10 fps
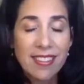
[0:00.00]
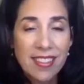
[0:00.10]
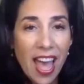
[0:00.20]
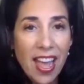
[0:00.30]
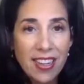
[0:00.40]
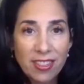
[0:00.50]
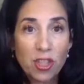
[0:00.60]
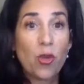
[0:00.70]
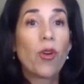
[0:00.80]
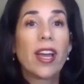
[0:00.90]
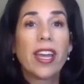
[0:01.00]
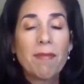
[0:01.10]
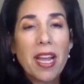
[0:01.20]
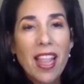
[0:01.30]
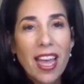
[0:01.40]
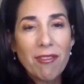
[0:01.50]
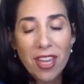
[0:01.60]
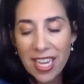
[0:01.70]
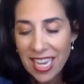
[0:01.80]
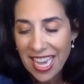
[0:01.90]
that joy in my life.
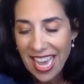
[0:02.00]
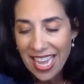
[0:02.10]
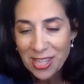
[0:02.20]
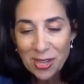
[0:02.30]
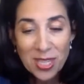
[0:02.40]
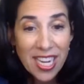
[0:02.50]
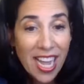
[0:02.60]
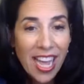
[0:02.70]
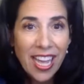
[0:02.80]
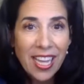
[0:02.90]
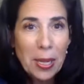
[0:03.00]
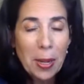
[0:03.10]
And so today,